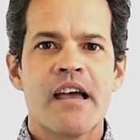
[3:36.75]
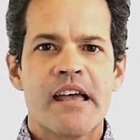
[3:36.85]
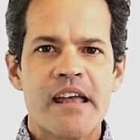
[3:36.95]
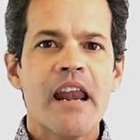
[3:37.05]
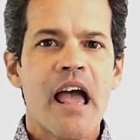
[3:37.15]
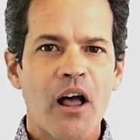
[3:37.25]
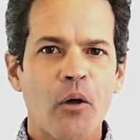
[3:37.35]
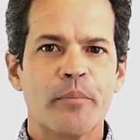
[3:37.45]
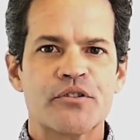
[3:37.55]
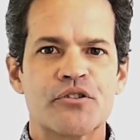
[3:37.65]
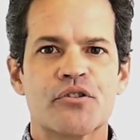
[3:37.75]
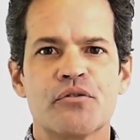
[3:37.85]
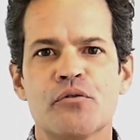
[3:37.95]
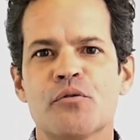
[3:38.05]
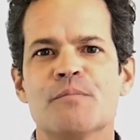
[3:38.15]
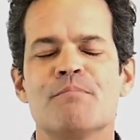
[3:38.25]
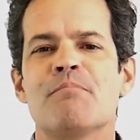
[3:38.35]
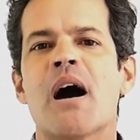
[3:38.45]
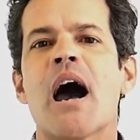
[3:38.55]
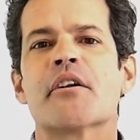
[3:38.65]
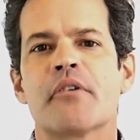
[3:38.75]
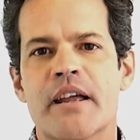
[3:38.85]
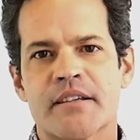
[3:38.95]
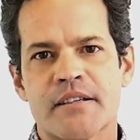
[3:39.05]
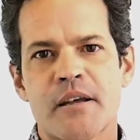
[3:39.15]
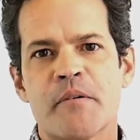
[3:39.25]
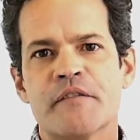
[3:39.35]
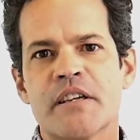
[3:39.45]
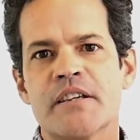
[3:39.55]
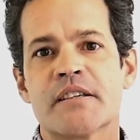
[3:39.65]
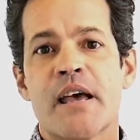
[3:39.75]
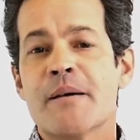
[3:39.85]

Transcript: It helps to moderate some of these